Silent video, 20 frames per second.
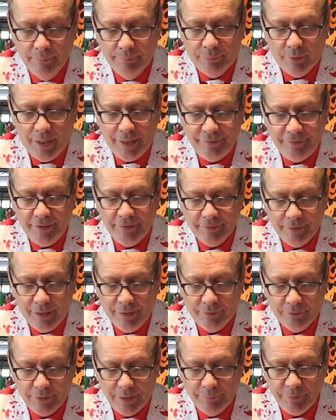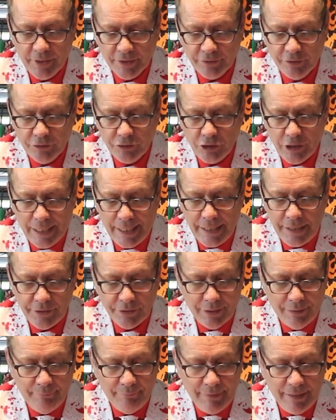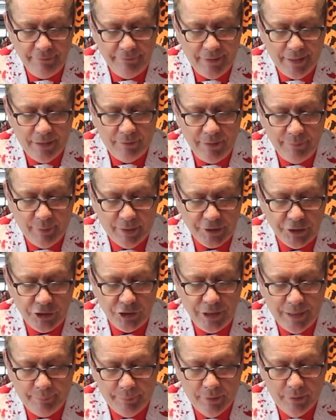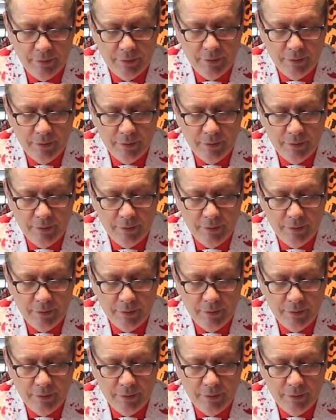Prices are subject to change and may vary by ship.